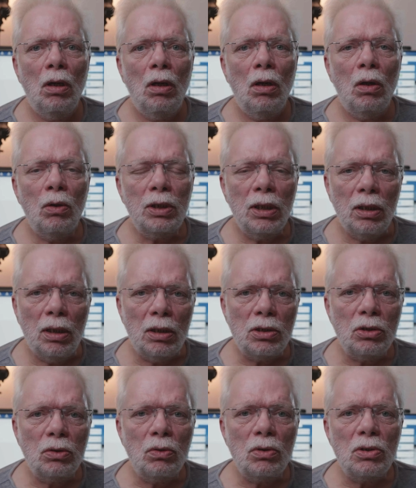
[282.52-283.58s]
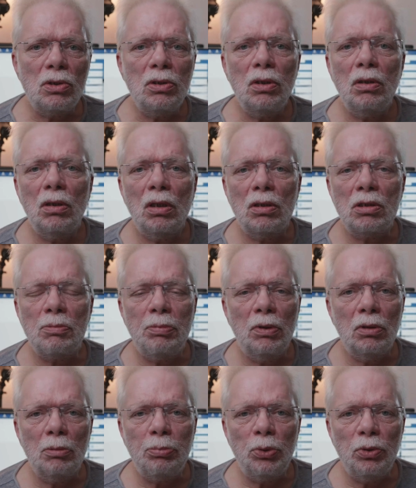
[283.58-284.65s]
Okay, as you could see, that's
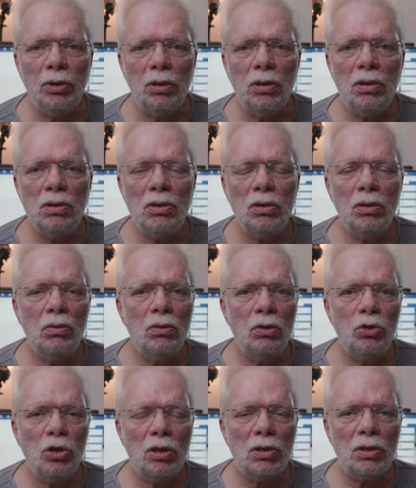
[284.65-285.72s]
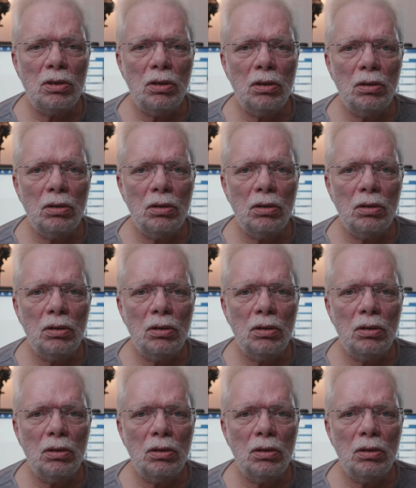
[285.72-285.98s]
pretty easy. You just